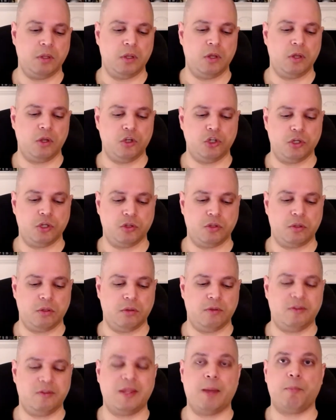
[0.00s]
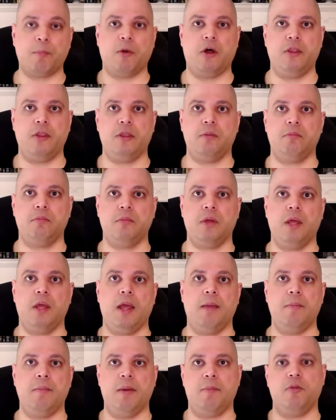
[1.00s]
Just step on them.
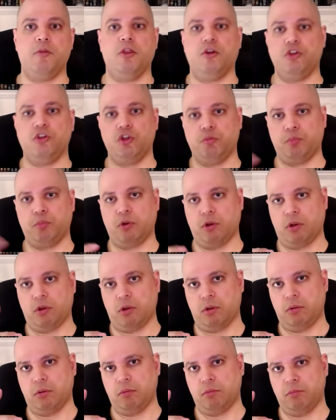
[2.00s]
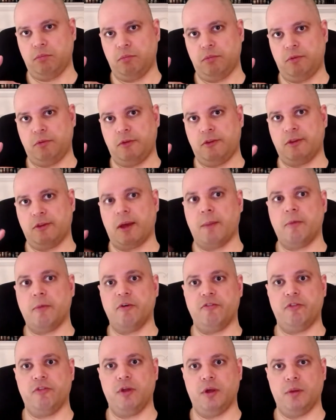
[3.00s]
And maybe they'll just pull some
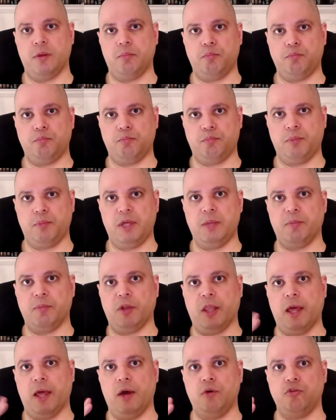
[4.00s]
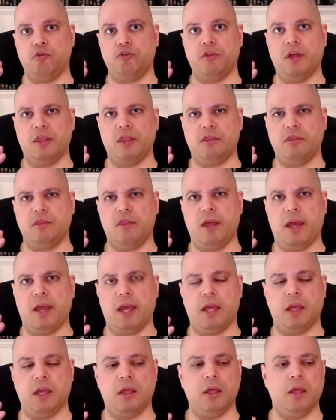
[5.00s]
of the people out that
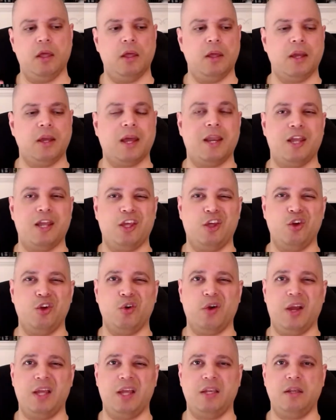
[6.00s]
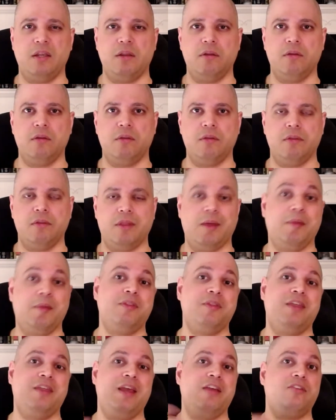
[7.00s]
they kind of curate.
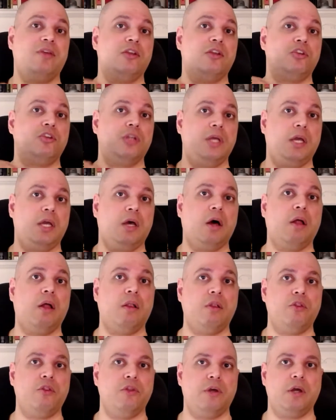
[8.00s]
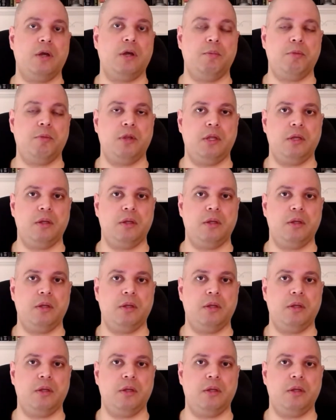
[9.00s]
They essentially cull the company.